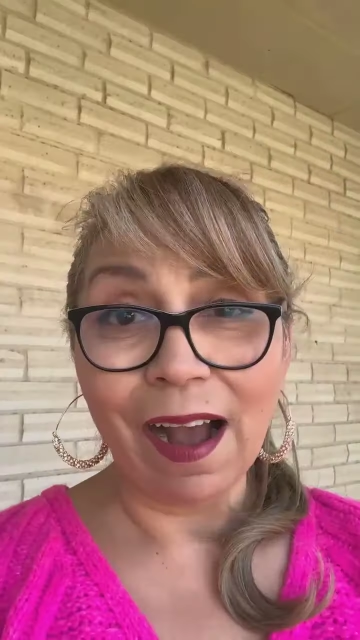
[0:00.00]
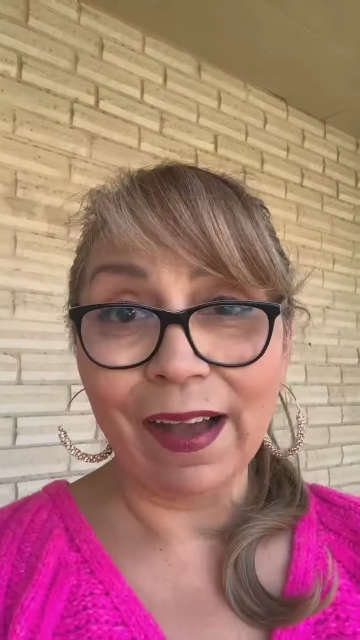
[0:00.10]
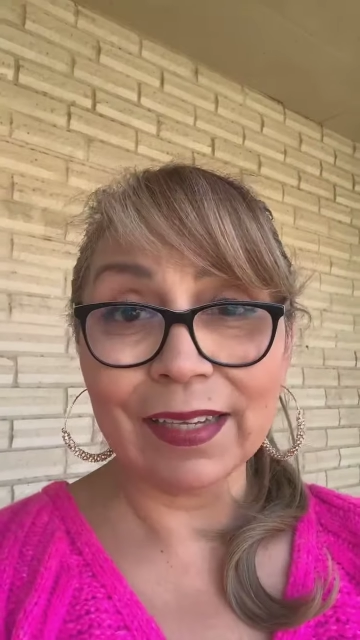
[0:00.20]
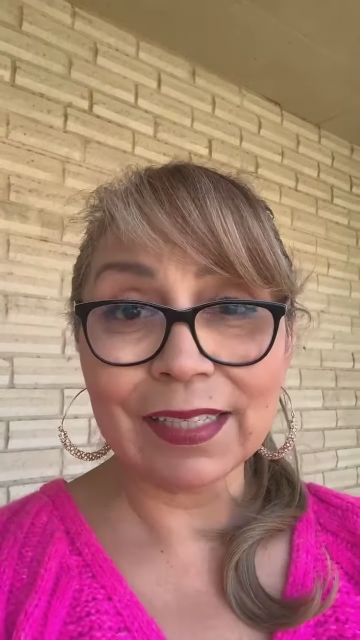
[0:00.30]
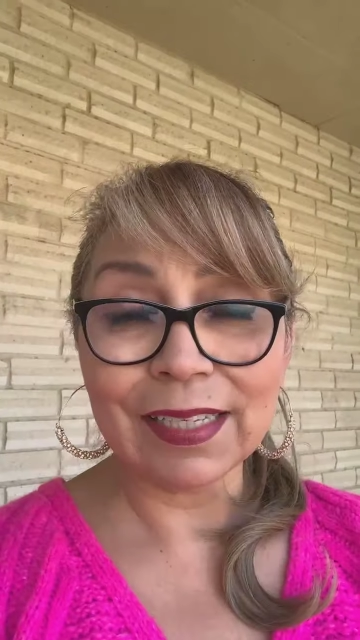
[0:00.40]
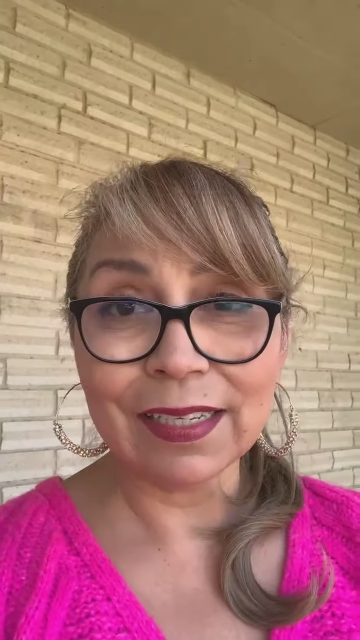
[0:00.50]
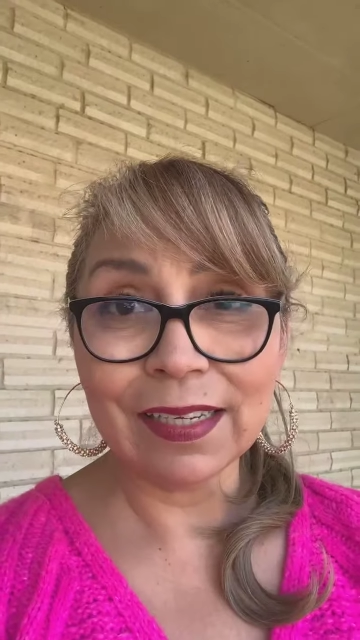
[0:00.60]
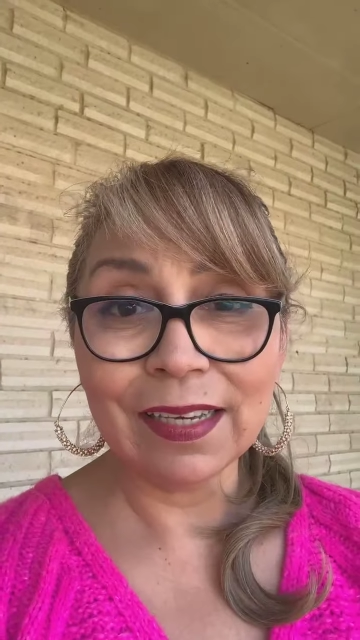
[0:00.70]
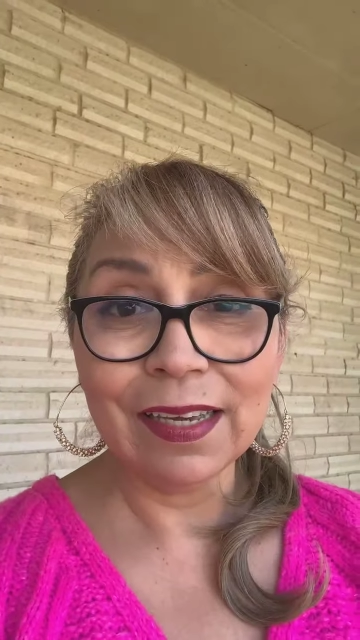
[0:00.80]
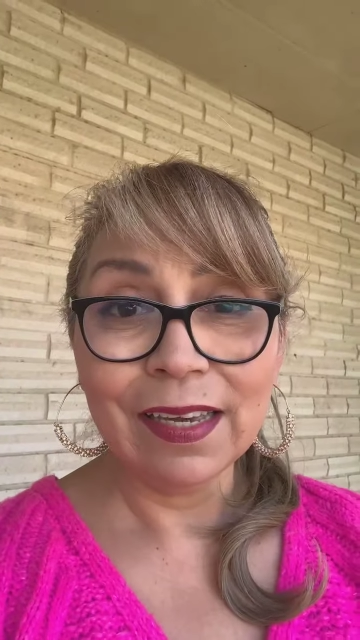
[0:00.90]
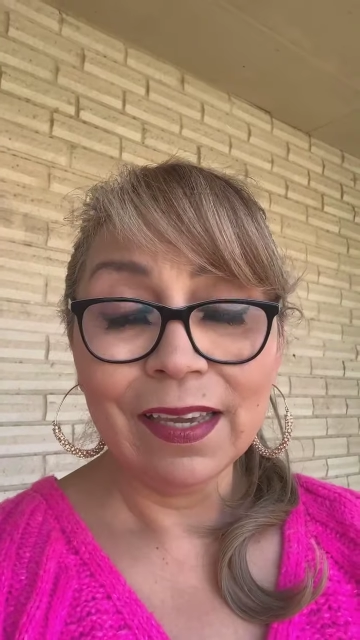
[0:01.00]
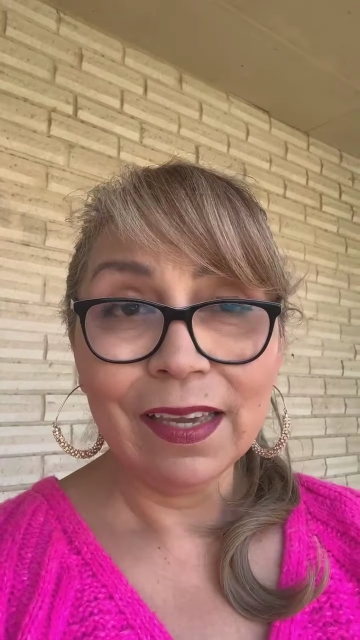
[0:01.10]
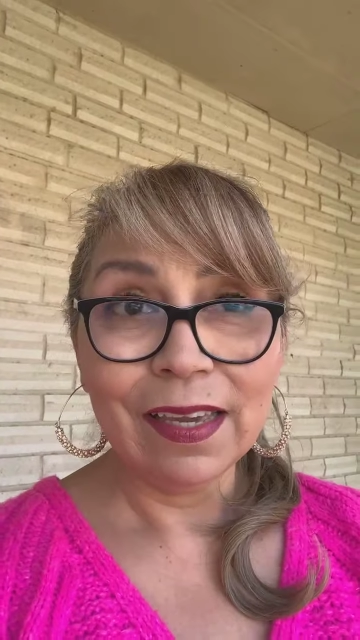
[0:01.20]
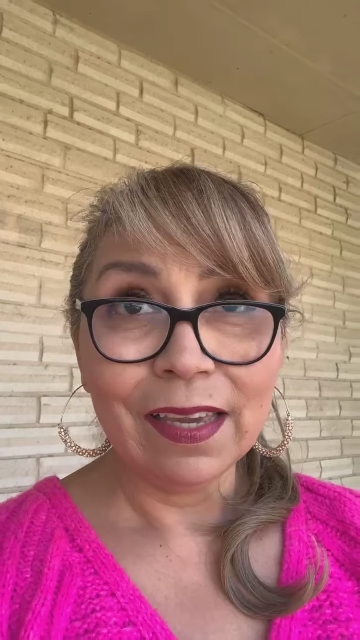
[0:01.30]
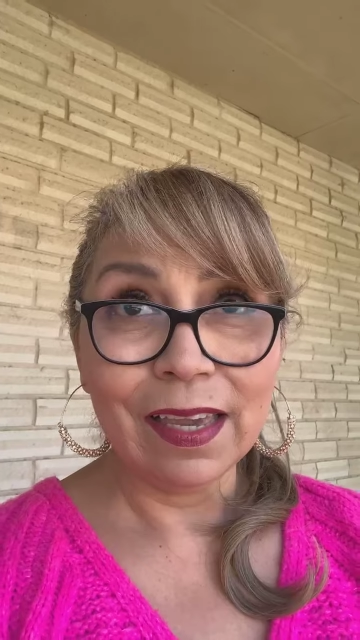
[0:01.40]
not.
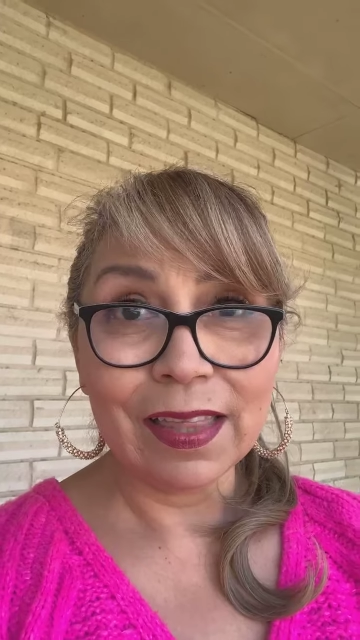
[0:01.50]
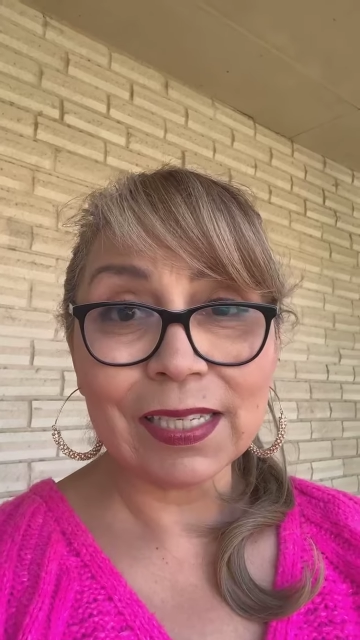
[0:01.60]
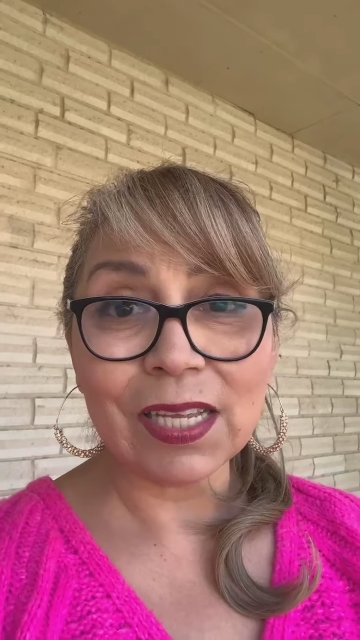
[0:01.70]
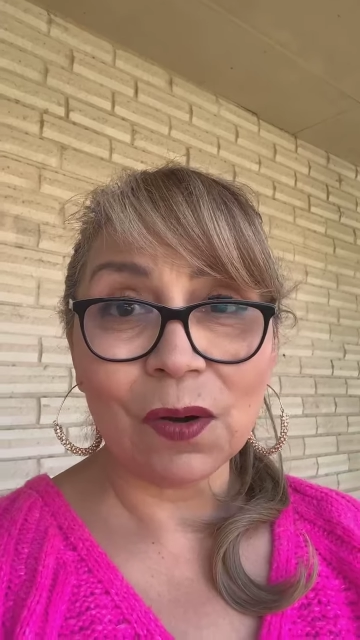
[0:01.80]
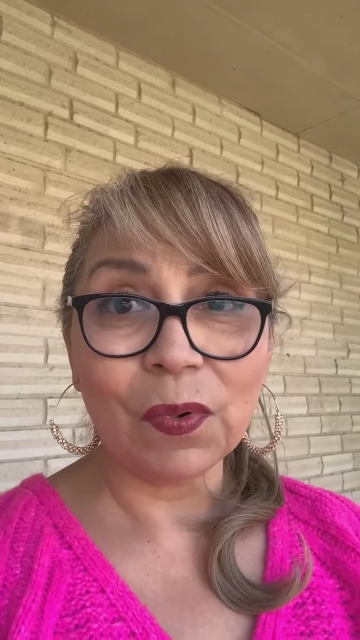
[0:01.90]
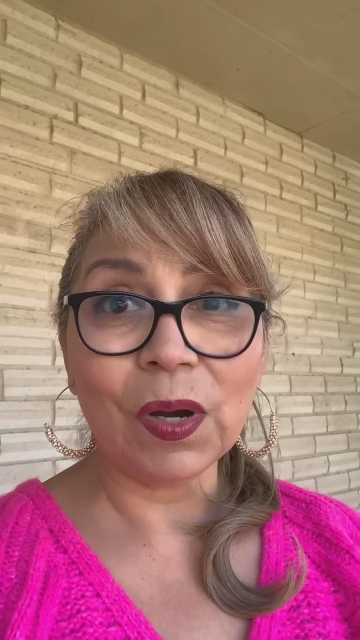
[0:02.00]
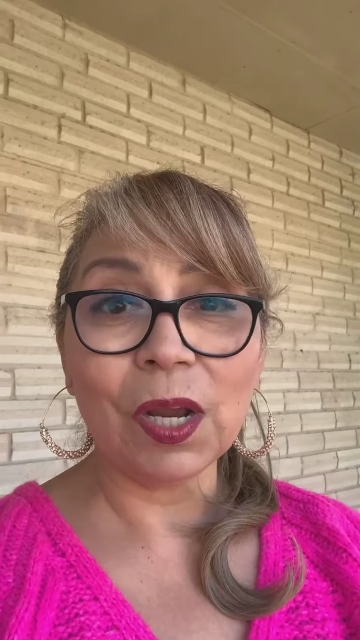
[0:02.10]
In the summer,